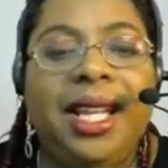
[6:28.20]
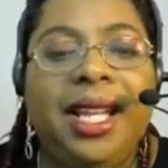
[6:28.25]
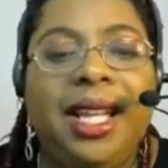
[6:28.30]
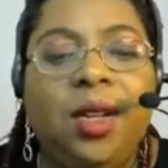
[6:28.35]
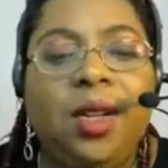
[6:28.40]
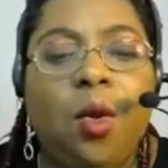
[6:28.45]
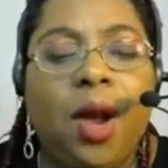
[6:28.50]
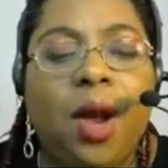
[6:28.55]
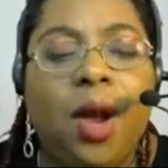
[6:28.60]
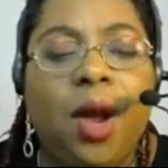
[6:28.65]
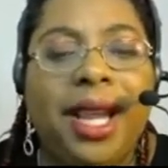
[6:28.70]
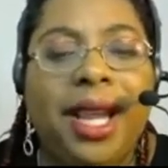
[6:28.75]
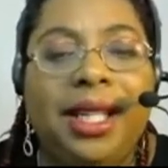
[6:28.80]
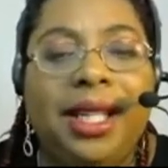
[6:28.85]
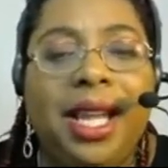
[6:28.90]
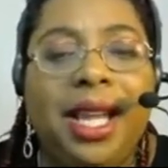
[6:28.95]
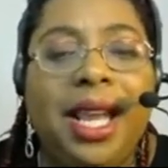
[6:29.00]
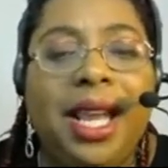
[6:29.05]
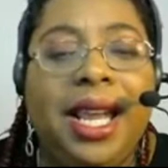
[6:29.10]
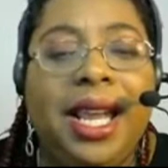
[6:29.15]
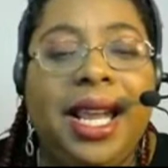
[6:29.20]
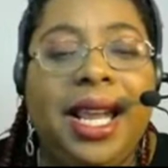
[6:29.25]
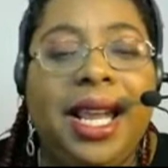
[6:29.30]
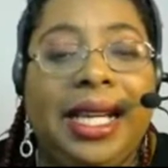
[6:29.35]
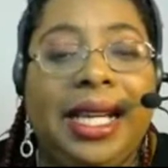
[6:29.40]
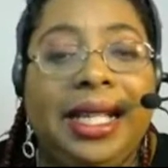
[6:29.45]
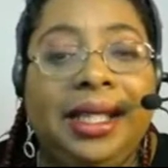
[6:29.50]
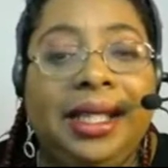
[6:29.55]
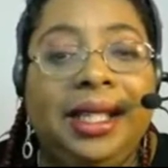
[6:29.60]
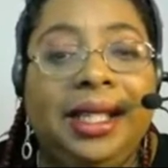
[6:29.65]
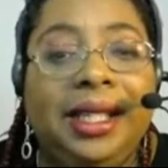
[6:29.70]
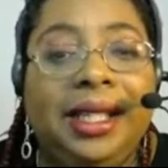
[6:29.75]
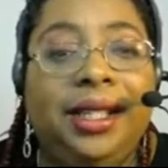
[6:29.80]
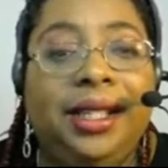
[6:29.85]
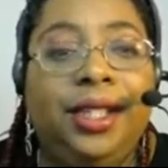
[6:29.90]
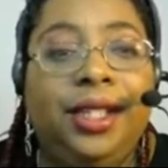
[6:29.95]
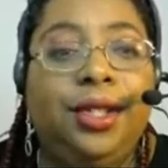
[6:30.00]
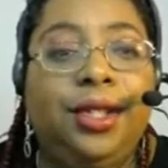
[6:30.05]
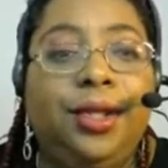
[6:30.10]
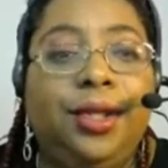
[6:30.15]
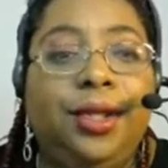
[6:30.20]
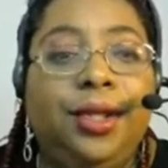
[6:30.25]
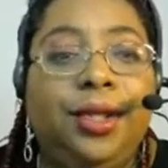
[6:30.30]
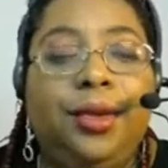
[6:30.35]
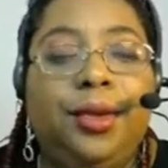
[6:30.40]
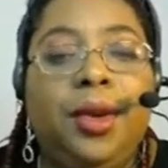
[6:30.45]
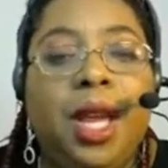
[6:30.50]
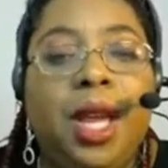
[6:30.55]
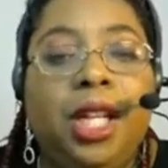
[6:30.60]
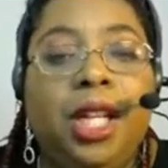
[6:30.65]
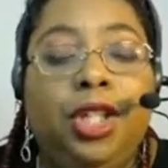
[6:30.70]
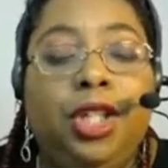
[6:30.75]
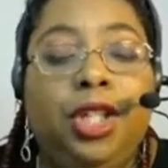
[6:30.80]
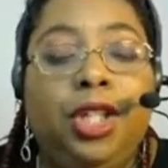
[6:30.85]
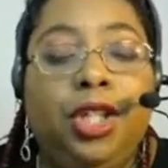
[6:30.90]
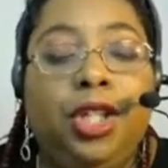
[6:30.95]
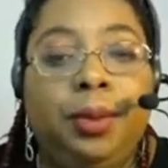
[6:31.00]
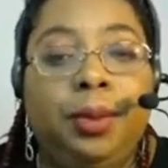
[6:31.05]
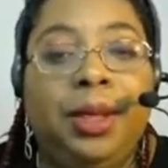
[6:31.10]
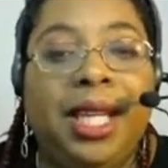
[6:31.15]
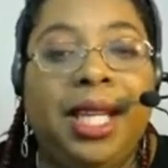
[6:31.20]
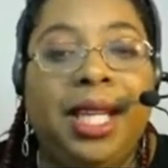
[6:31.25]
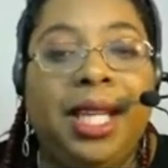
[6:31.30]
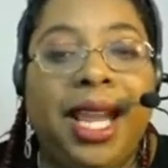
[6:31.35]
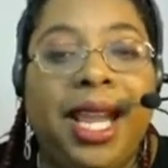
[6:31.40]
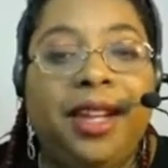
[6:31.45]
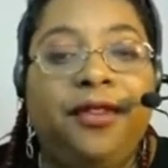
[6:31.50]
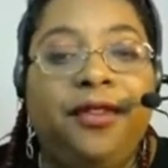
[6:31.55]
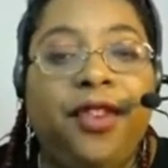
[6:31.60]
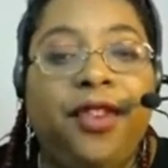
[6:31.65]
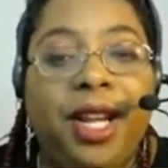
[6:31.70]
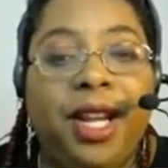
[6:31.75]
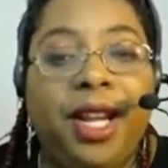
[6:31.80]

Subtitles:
and it's quite easy to duplicate,